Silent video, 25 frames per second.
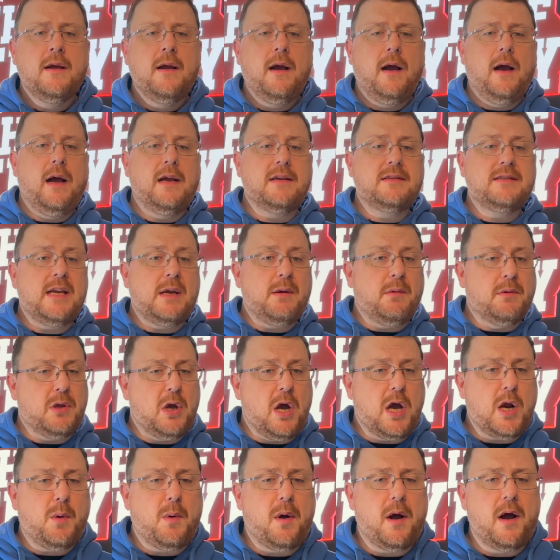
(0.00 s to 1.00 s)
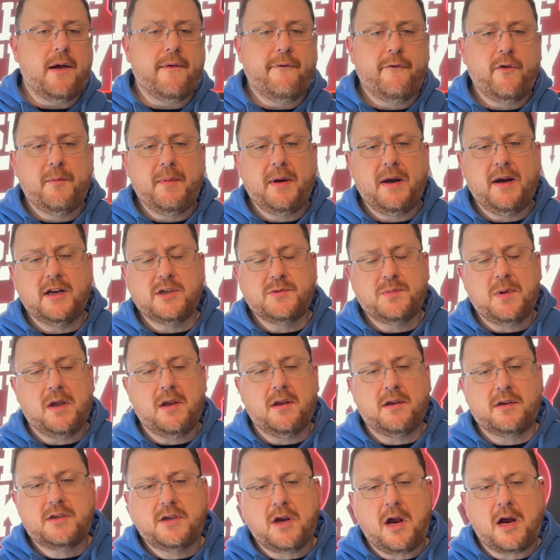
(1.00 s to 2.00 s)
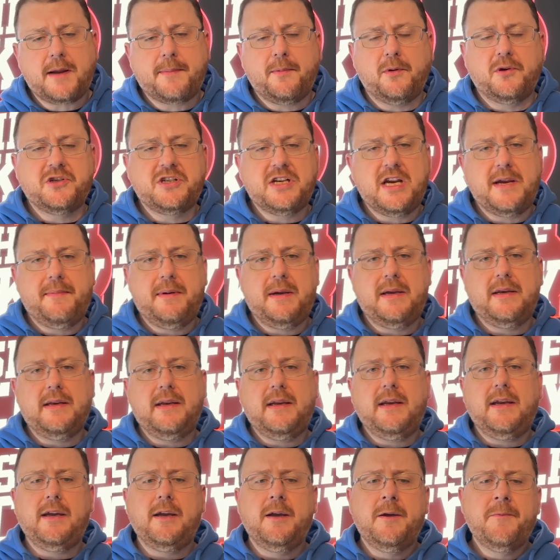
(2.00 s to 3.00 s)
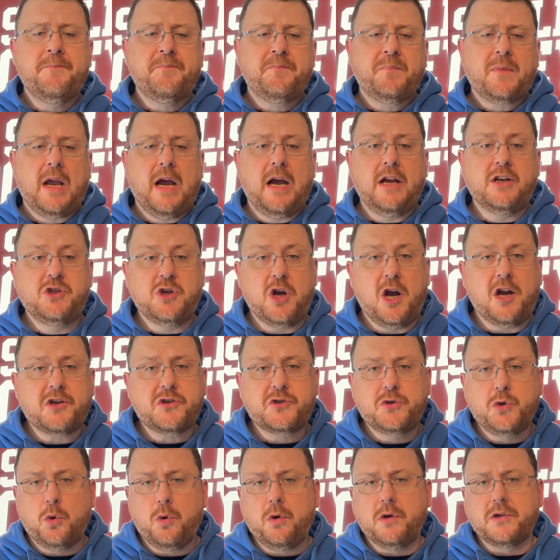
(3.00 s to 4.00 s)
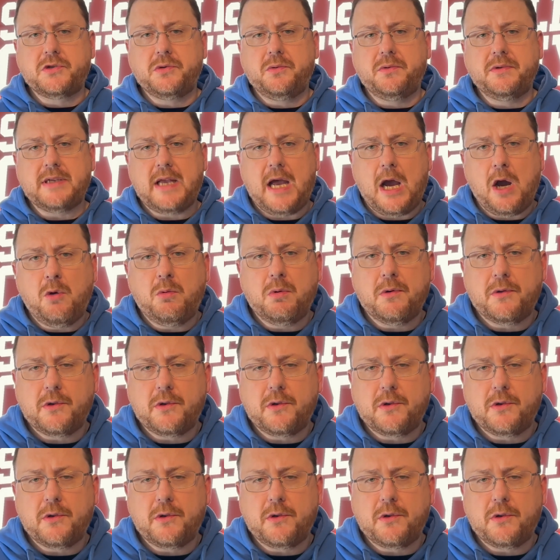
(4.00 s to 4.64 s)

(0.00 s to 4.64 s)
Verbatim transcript: Uh, staying with Ottawa for a minute as well, talking about JBD, uh, Josh Norris, who was out with